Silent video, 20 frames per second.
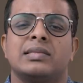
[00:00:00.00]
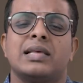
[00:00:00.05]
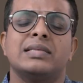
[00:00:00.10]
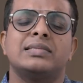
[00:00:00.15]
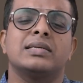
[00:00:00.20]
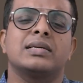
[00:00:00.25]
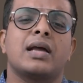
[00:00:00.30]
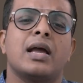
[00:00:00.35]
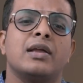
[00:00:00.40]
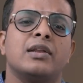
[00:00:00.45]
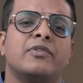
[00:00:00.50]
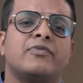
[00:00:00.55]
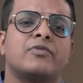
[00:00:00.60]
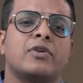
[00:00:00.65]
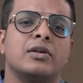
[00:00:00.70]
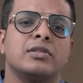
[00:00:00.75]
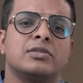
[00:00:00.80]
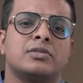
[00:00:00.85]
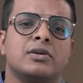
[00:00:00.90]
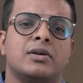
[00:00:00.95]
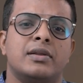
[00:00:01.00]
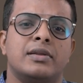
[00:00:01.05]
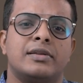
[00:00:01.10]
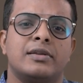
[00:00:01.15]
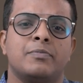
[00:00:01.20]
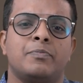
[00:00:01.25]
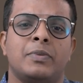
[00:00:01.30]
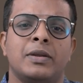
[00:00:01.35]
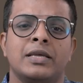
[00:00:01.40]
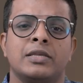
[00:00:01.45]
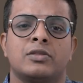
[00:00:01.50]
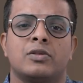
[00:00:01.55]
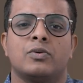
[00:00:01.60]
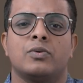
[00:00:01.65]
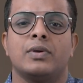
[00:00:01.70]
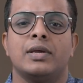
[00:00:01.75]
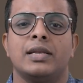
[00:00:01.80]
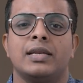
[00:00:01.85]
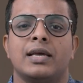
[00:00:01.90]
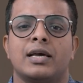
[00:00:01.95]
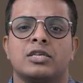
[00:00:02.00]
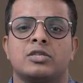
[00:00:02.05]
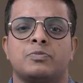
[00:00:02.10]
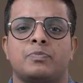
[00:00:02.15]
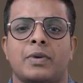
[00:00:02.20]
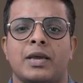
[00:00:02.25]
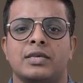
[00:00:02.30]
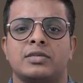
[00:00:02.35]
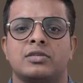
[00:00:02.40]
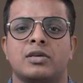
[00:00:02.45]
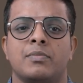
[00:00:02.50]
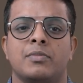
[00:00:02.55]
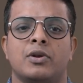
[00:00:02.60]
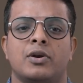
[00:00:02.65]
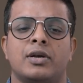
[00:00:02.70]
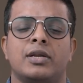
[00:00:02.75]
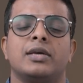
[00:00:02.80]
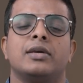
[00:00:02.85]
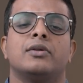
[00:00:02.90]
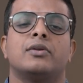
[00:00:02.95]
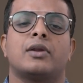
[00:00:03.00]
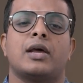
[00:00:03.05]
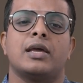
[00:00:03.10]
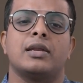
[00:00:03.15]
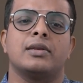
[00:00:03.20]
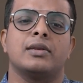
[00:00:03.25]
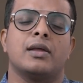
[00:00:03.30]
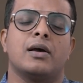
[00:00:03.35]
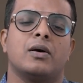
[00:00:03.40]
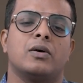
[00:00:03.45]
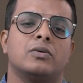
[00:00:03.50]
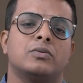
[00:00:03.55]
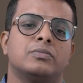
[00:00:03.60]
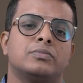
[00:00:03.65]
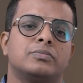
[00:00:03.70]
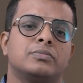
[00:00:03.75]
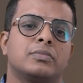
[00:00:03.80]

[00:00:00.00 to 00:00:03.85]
That's a kind of concern rippling through India's space community right now.